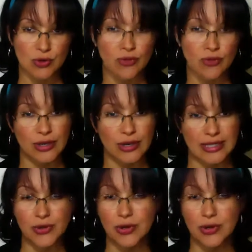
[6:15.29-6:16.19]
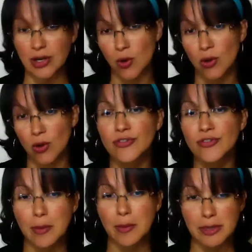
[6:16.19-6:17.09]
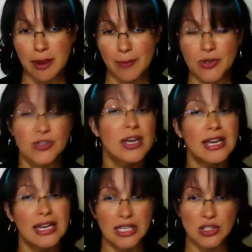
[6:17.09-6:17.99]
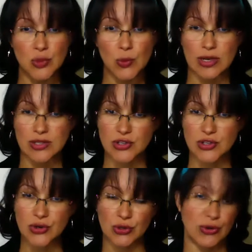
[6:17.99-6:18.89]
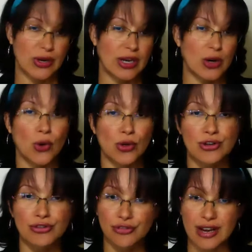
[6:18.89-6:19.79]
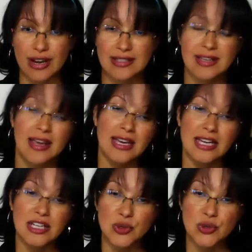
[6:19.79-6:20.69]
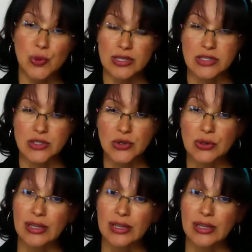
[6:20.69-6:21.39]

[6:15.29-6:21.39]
For example, you get all your family members into one circle, you get all your friends into one circle,